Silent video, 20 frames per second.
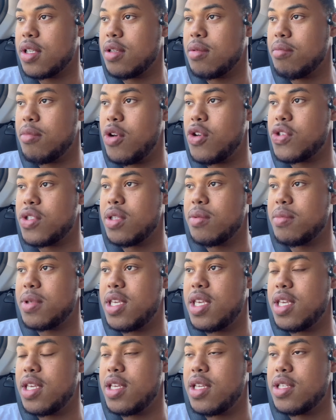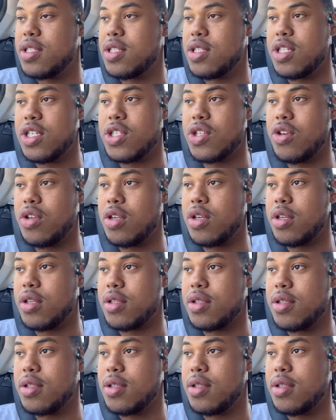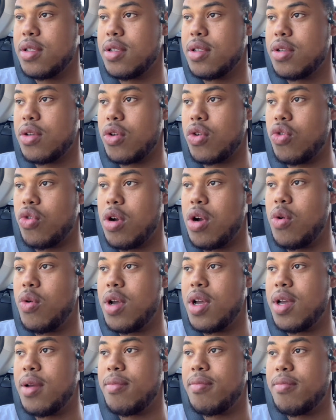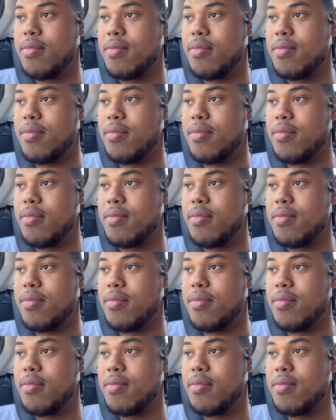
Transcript: most of them kids, they're just gonna grow up